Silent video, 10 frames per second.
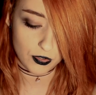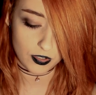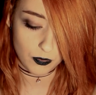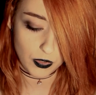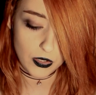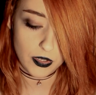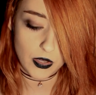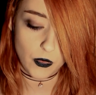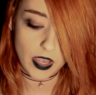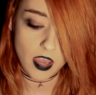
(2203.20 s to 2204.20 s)
or
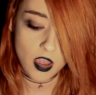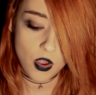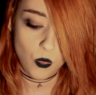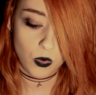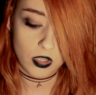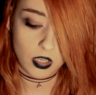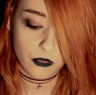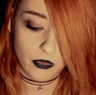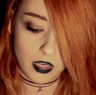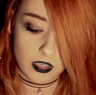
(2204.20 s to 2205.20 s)
superior way will not
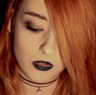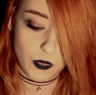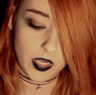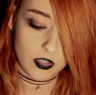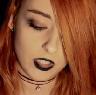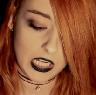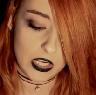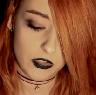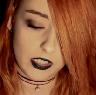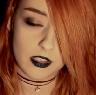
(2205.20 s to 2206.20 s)
find his way into
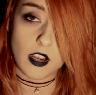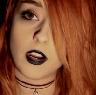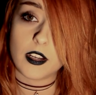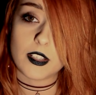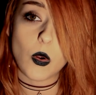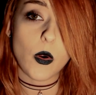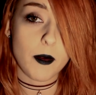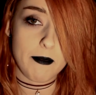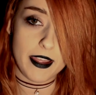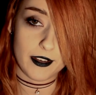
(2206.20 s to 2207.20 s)
Aries' heart or
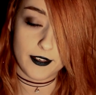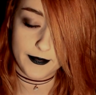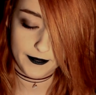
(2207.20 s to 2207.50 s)
bed.